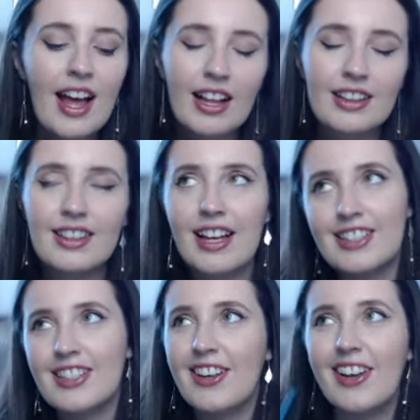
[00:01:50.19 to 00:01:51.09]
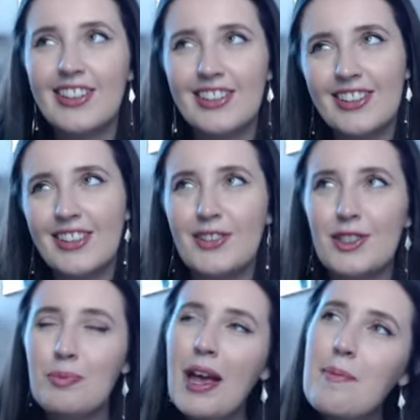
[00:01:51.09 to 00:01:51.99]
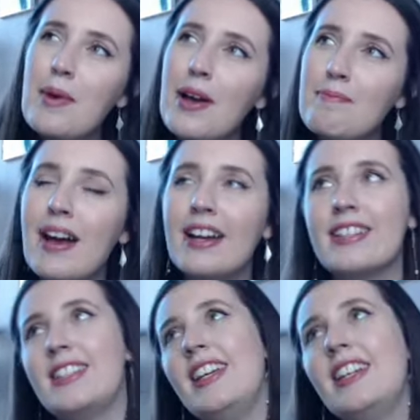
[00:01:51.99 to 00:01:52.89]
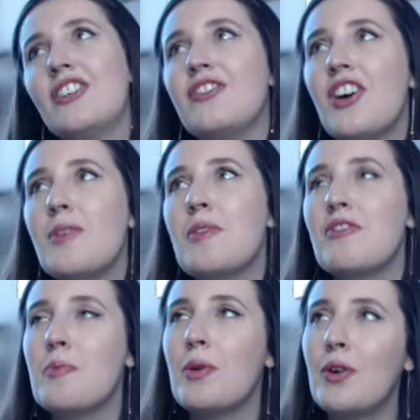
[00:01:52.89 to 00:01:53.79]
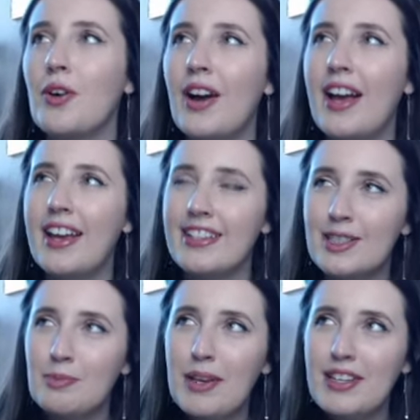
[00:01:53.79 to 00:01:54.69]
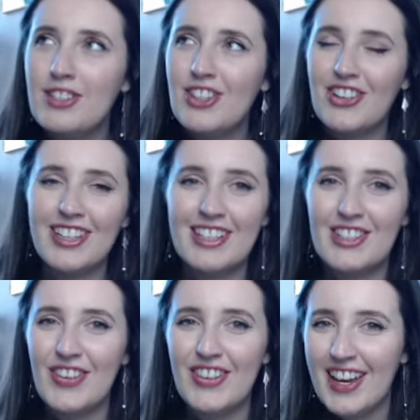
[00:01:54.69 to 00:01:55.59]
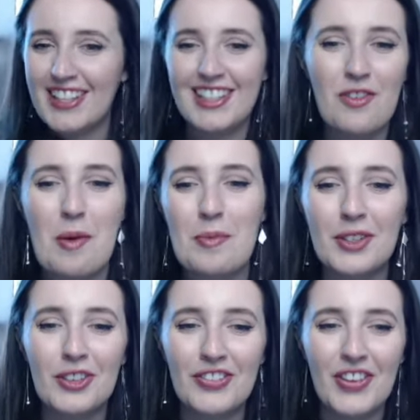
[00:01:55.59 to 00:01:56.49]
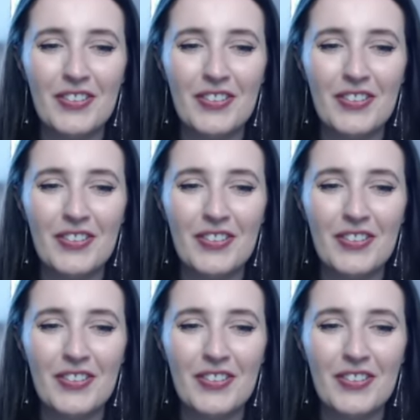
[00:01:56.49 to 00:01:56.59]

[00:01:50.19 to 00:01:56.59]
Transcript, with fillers: a letter, a newspaper, a magazine, a formal report, a speech or an interview. Yes, I remembered all of